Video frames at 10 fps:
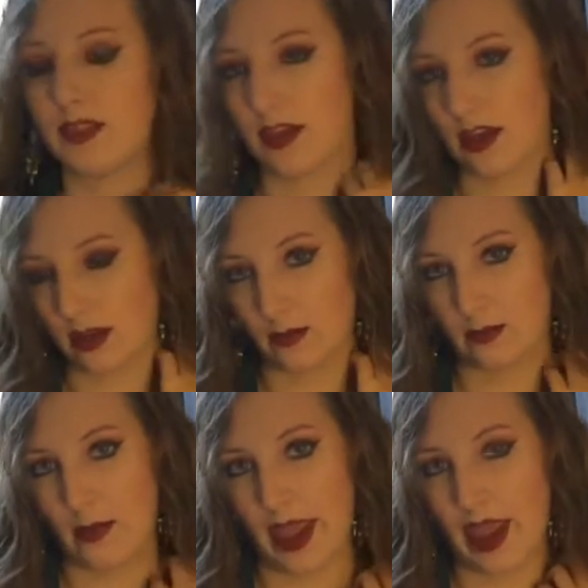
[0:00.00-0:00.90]
the
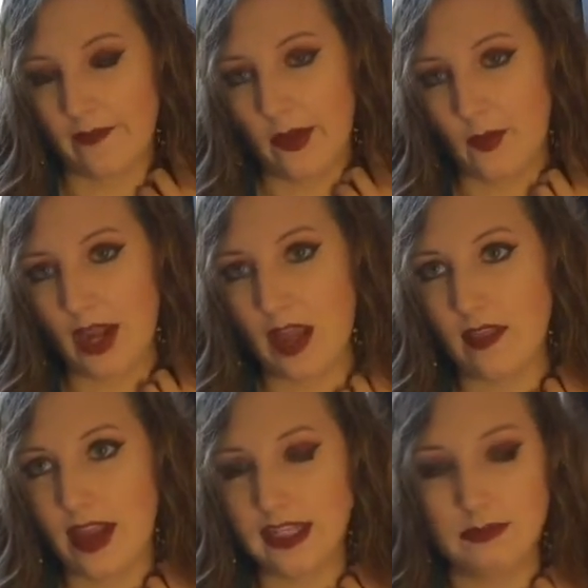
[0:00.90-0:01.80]
palette we got
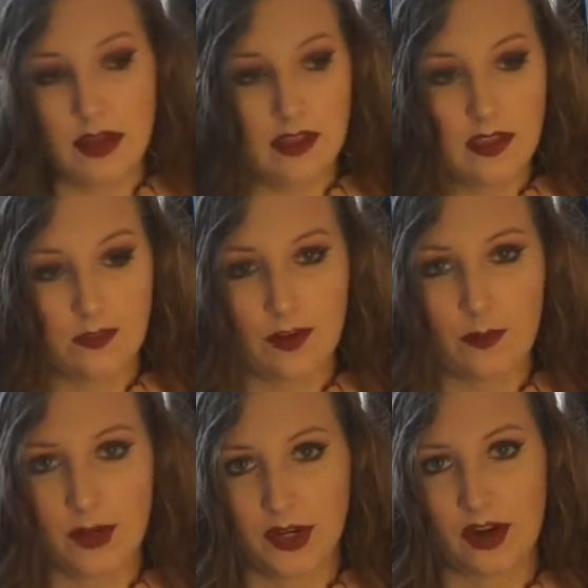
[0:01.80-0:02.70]
last month
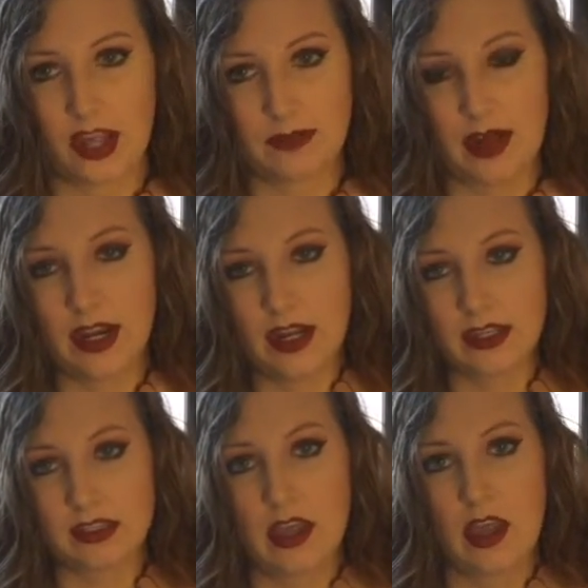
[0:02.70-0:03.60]
from Pure
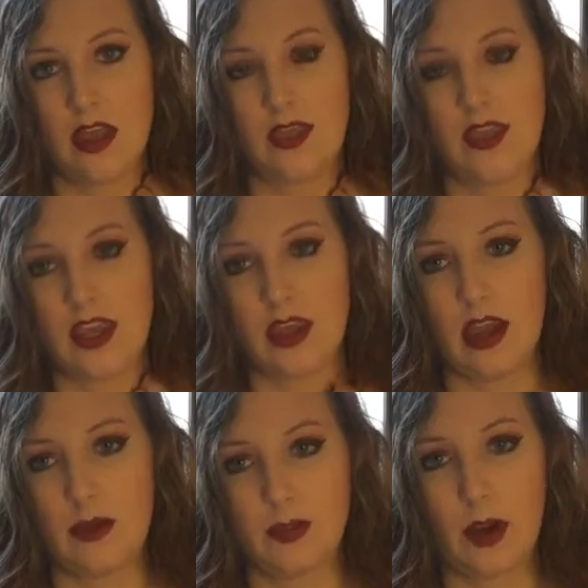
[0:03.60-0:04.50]
Cosmetics, the
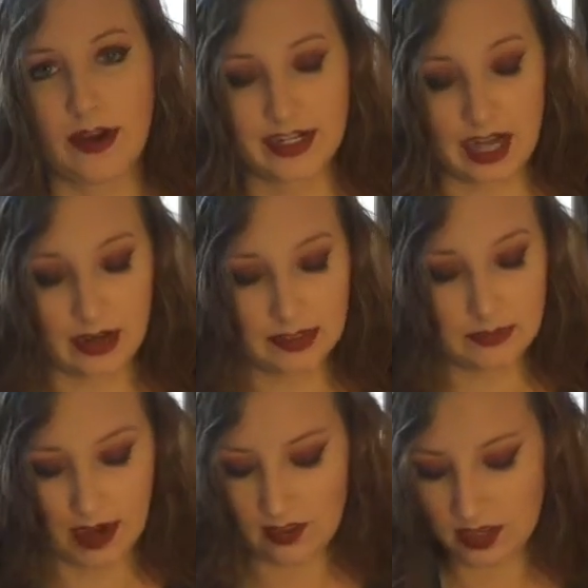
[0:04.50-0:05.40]
Soiree Diaries
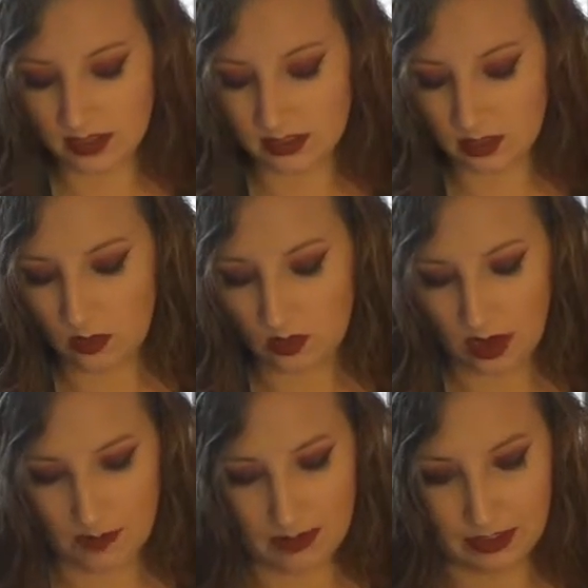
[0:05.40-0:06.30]
palette. So
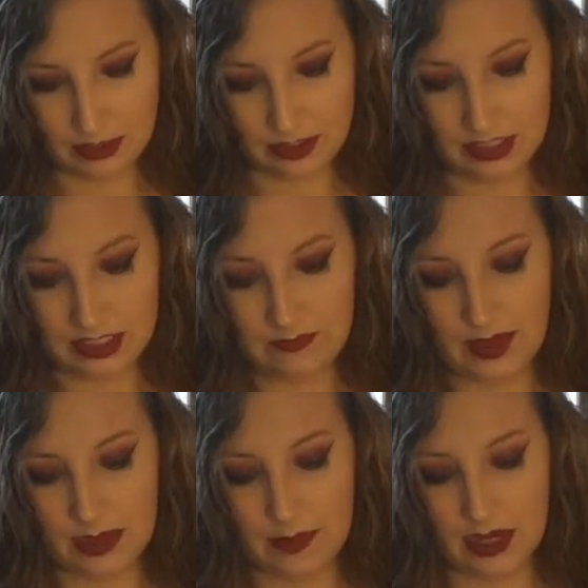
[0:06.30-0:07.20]
I'm interested to see if
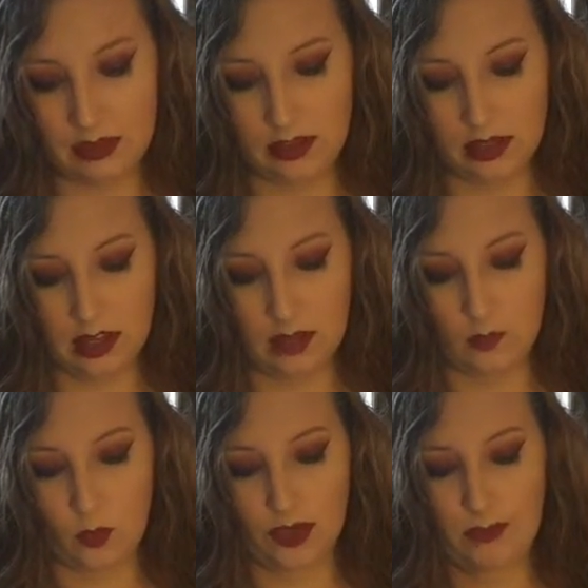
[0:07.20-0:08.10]
I can make a look
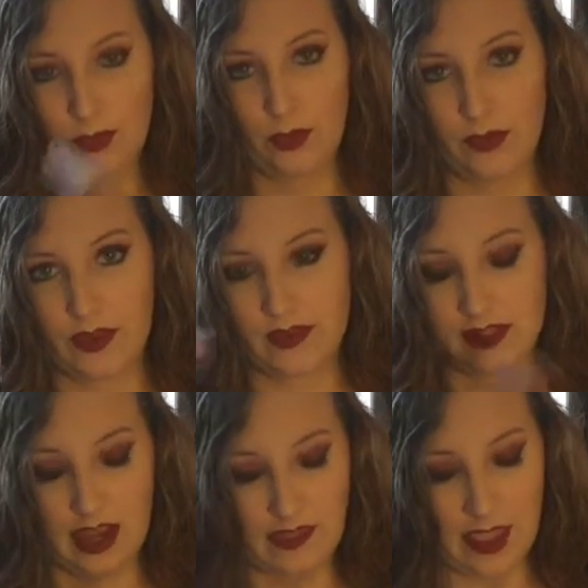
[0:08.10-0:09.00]
with both
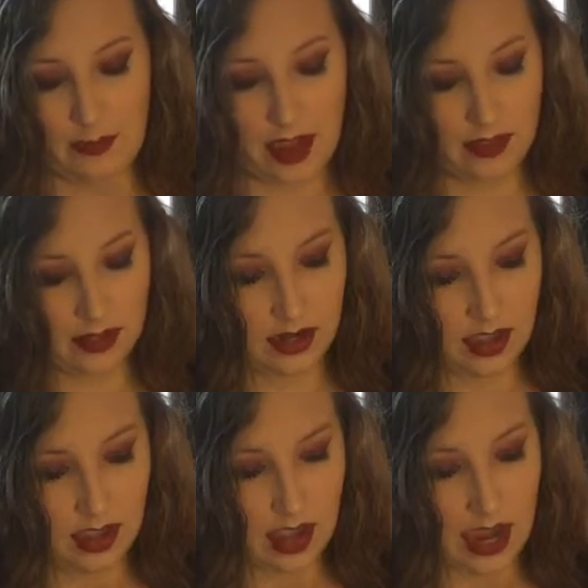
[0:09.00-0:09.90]
this and that palette.
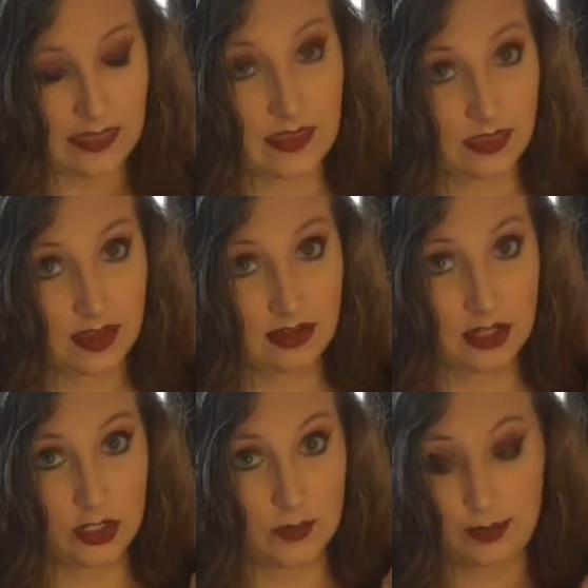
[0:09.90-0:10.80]
I think that
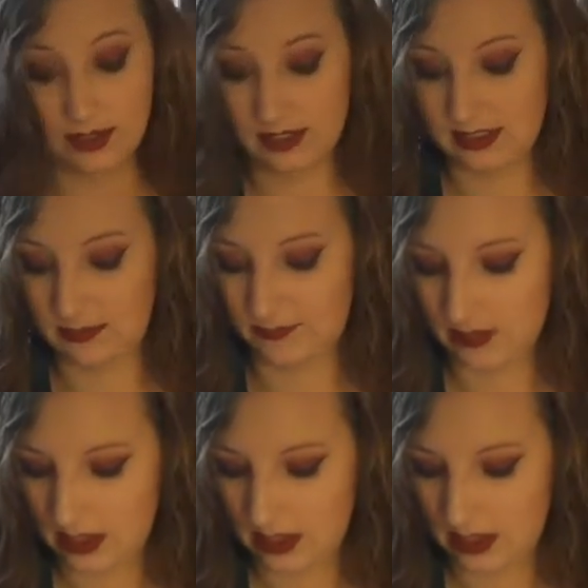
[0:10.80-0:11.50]
it should be pretty easy.